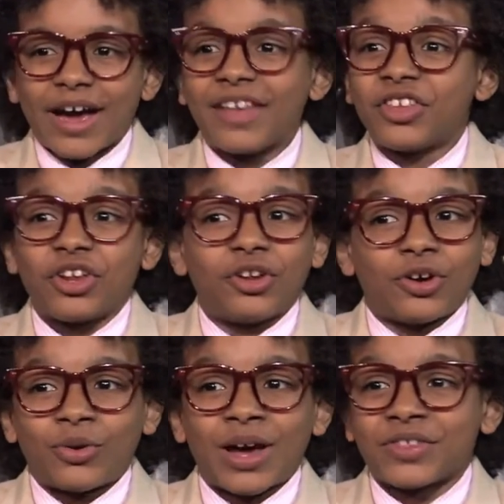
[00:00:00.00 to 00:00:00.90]
I didn't
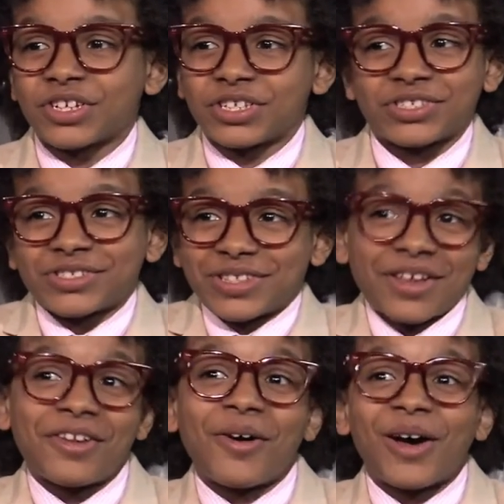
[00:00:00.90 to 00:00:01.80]
know. I just
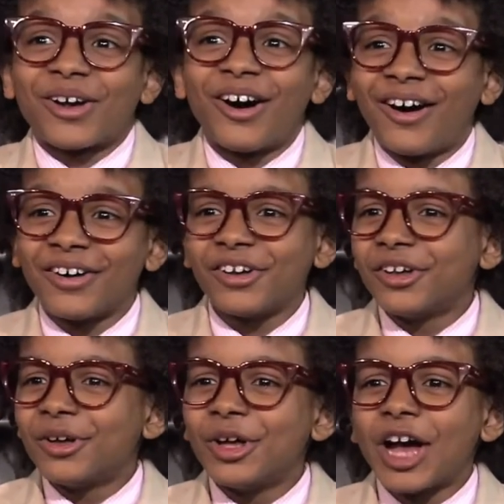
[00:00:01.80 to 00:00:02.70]
didn't know at all.
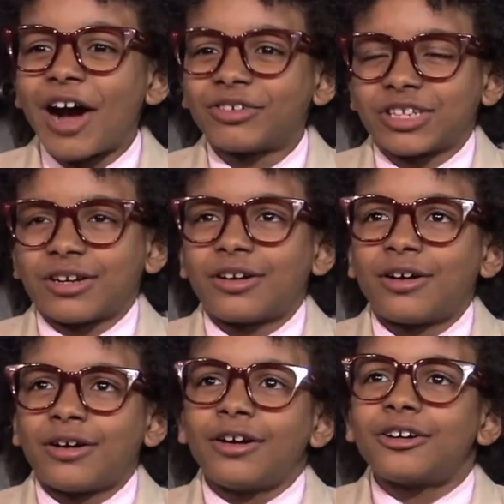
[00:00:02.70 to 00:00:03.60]
I was like,
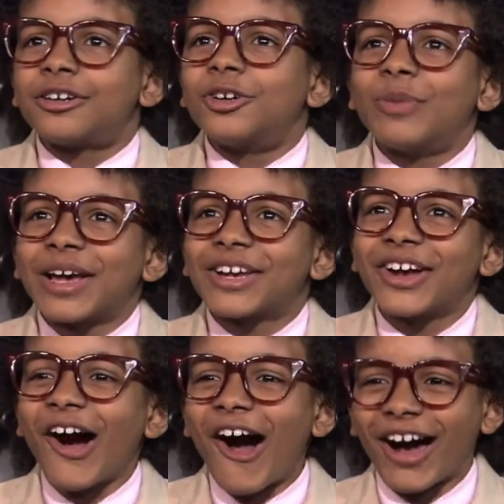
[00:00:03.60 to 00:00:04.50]
oh my
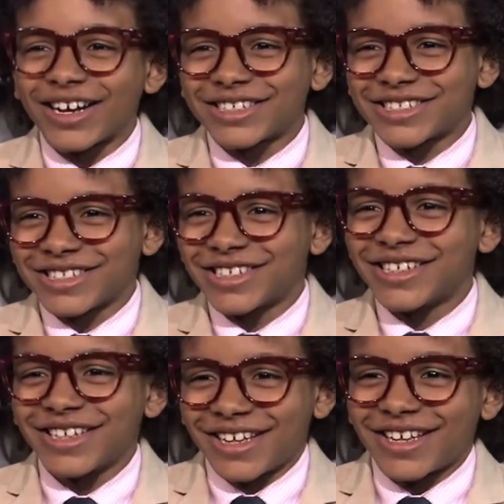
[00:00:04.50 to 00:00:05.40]
gosh.
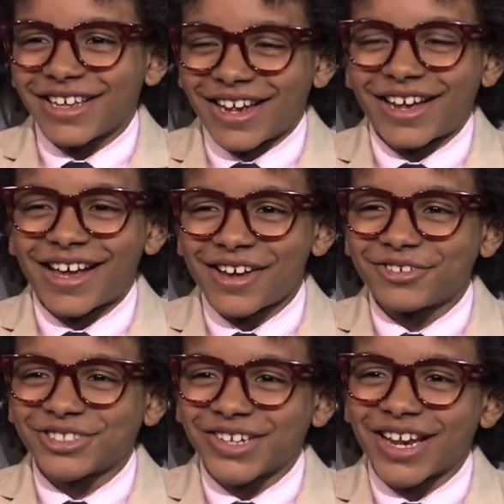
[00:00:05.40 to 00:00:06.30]
Yeah, it
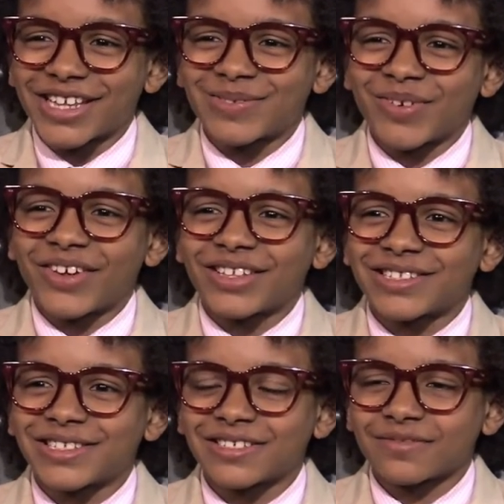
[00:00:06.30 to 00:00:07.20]
was a great
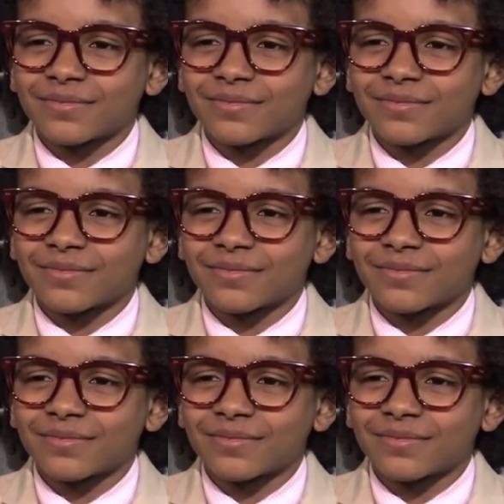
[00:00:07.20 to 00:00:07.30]
experience.